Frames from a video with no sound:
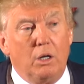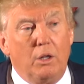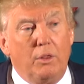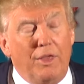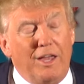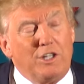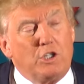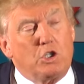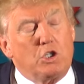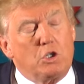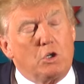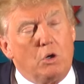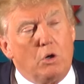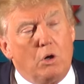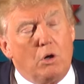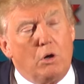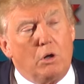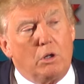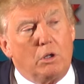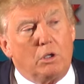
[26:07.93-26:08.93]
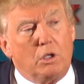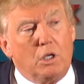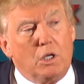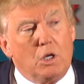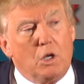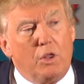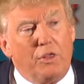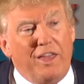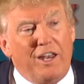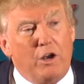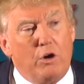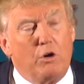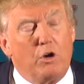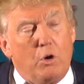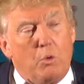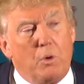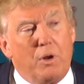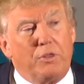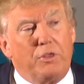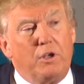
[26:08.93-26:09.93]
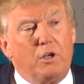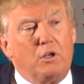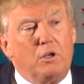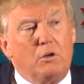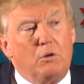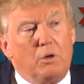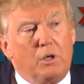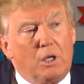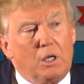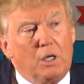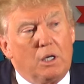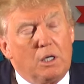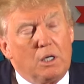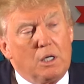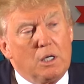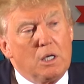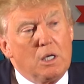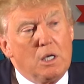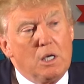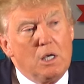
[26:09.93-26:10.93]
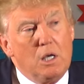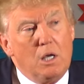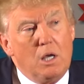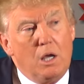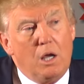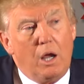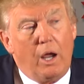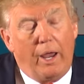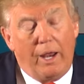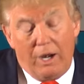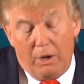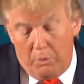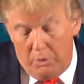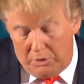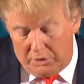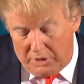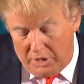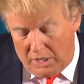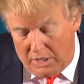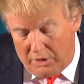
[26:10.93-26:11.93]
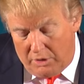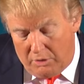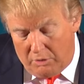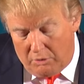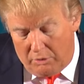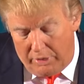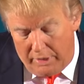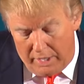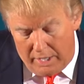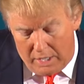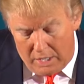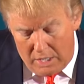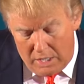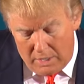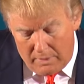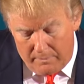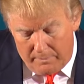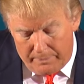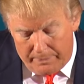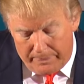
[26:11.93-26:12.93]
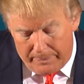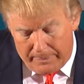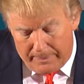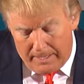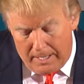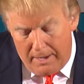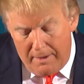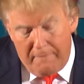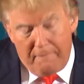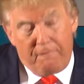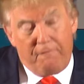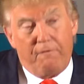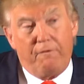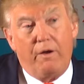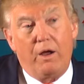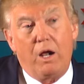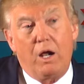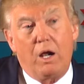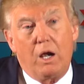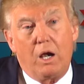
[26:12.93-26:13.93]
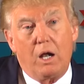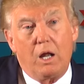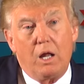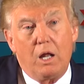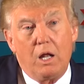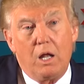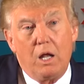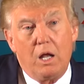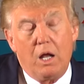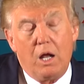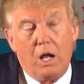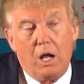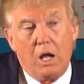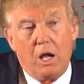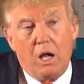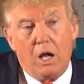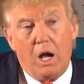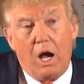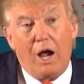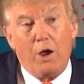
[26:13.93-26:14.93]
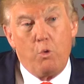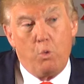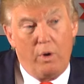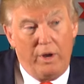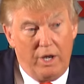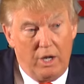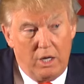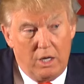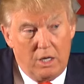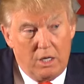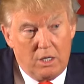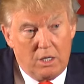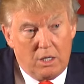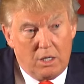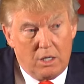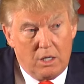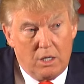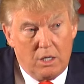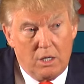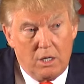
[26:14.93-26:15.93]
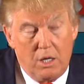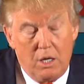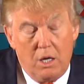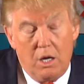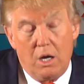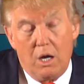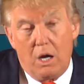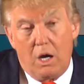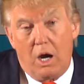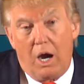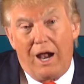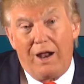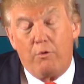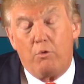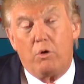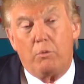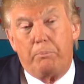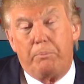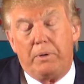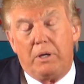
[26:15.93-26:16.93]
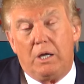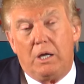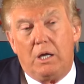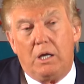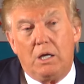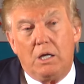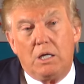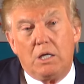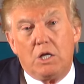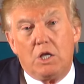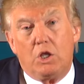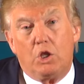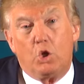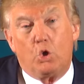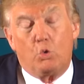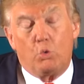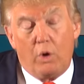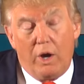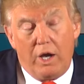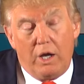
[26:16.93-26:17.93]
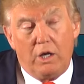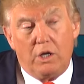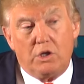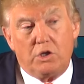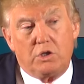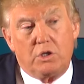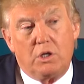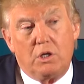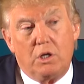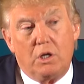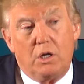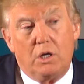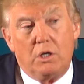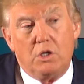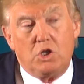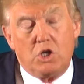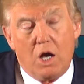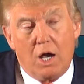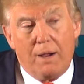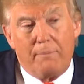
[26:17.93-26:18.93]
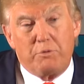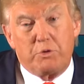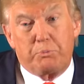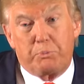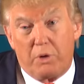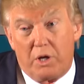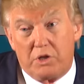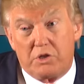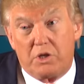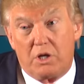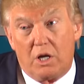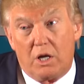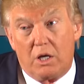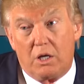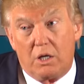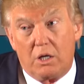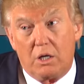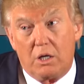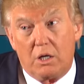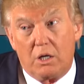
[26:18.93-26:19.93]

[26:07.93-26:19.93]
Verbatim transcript: That's called they don't know what they're doing. And I will tell you that if I win, I will be the greatest jobs president